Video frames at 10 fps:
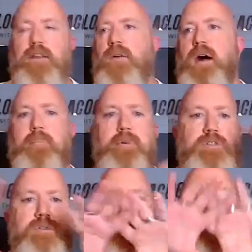
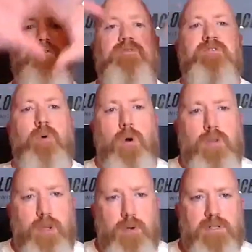opportunities
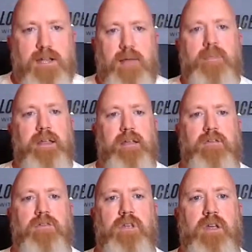for those
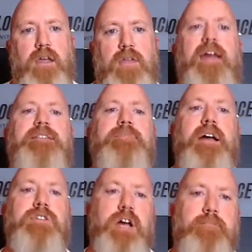companies. That's
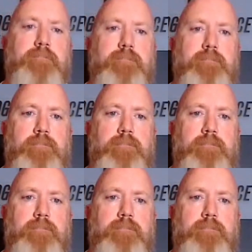my job.